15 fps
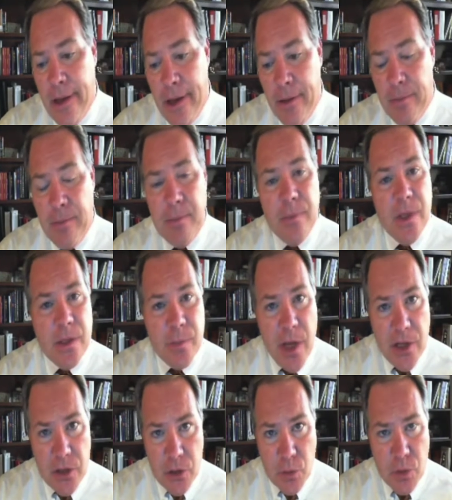um, these
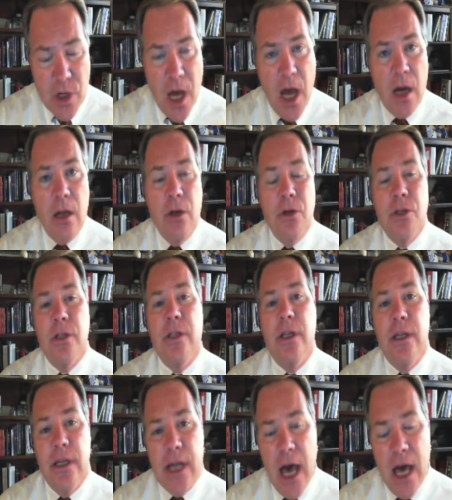patients were not allergic.
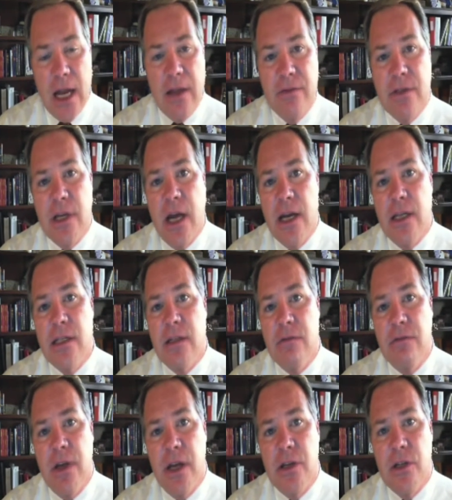They did not have sinus
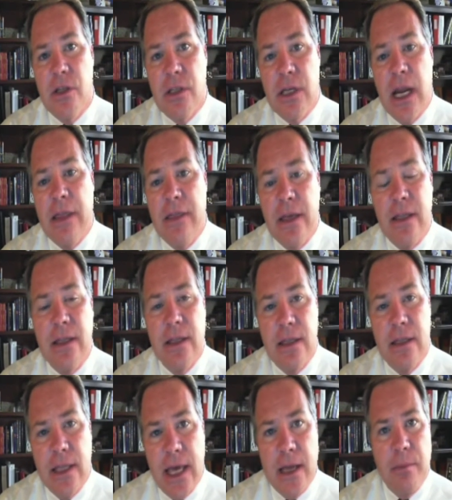infections. And I think
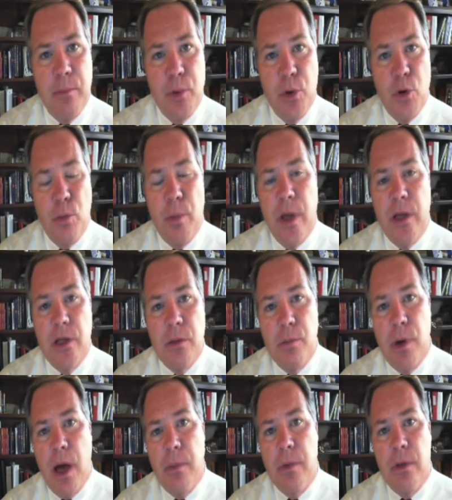that that pure patient
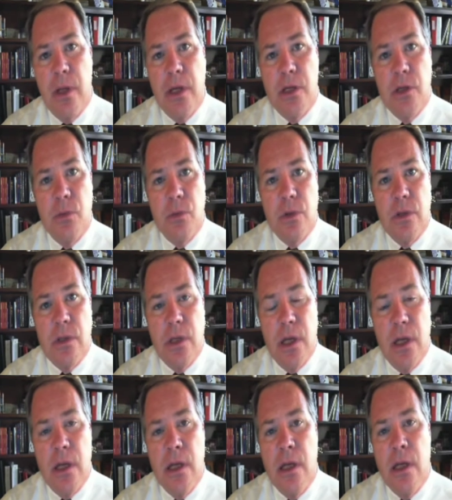population was
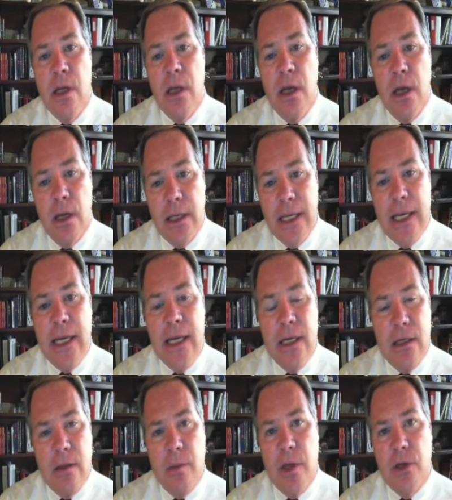uh, uh,
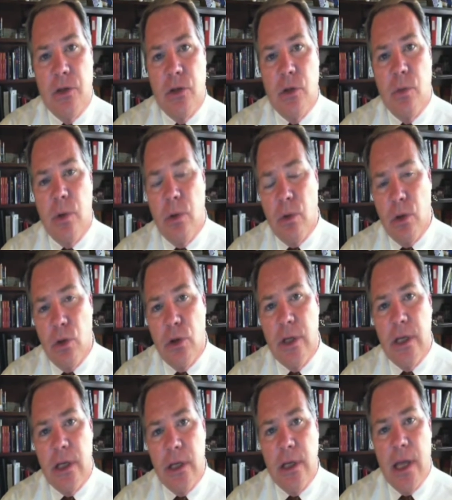key to make sure that we were
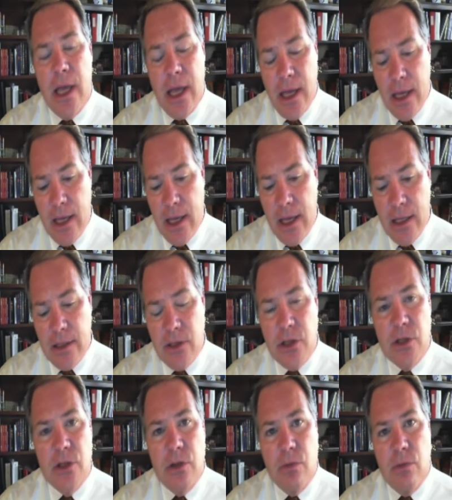looking at, at
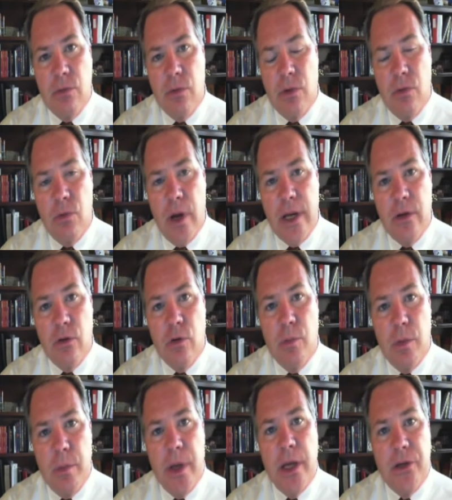just the, the, right group
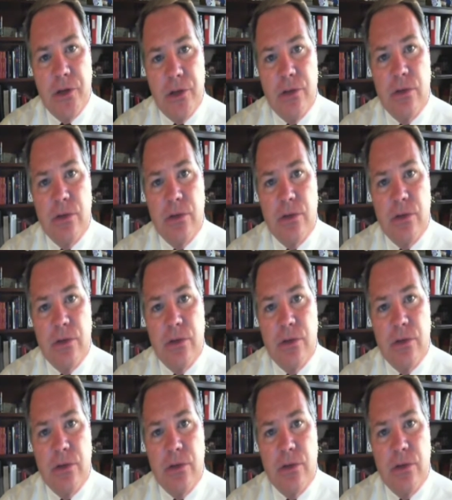of patients.